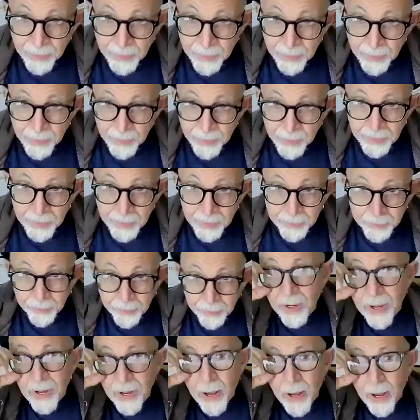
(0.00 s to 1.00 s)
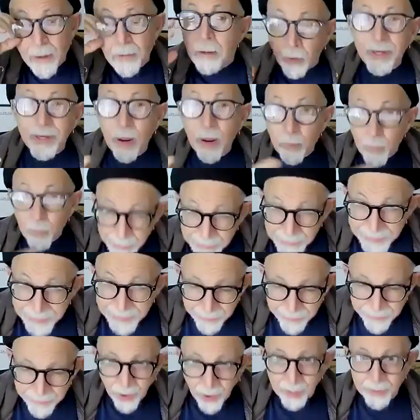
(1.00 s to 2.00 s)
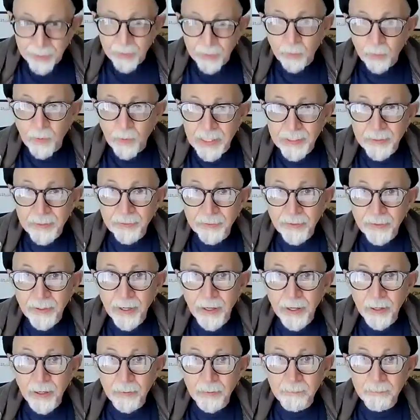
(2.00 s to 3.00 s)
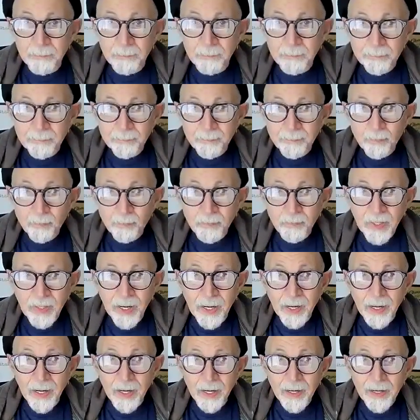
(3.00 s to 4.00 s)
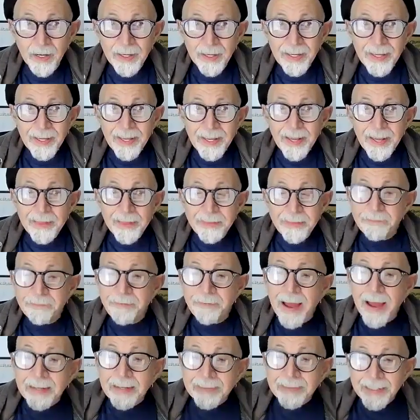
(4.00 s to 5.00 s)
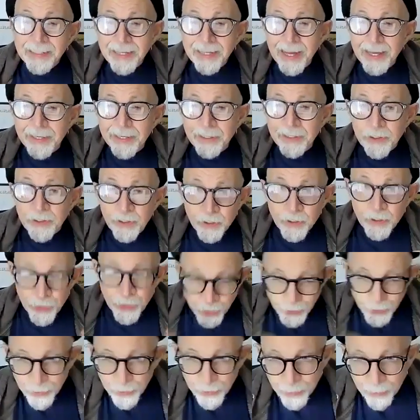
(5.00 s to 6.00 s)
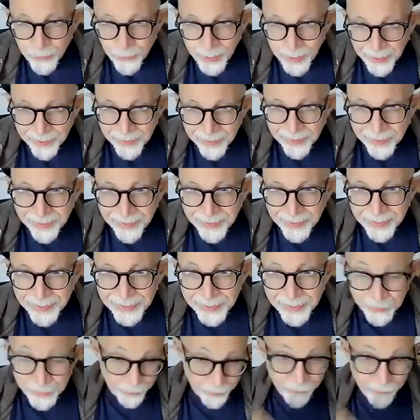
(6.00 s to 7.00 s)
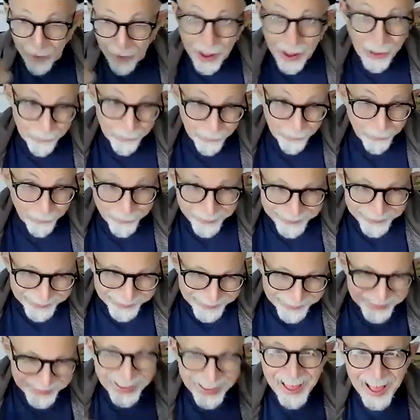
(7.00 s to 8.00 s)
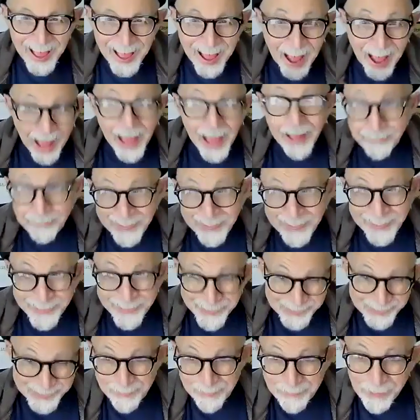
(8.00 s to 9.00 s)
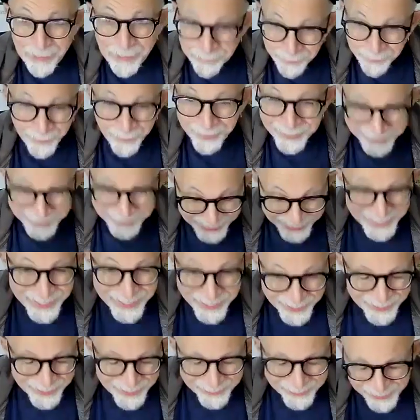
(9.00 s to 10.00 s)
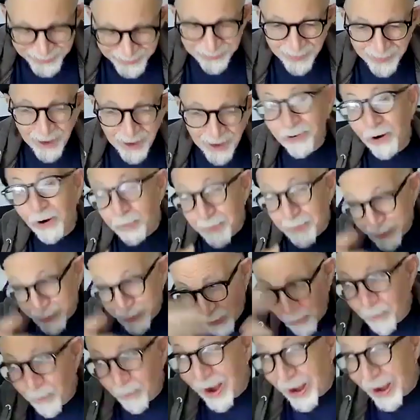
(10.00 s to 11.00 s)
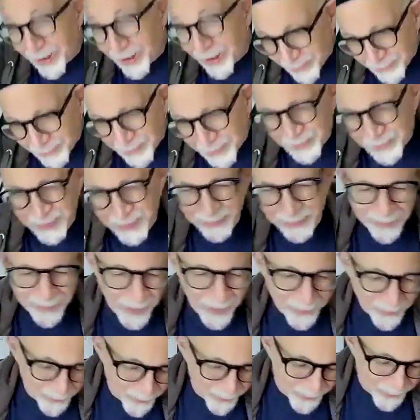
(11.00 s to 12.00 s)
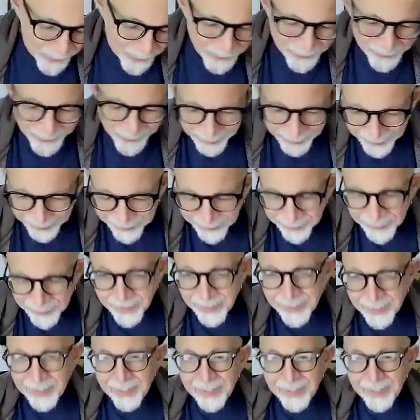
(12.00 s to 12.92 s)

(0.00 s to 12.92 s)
you know but what I really thought was uh, the fact that I knew his father obviously before he knew his father or was aware of who his father was, right?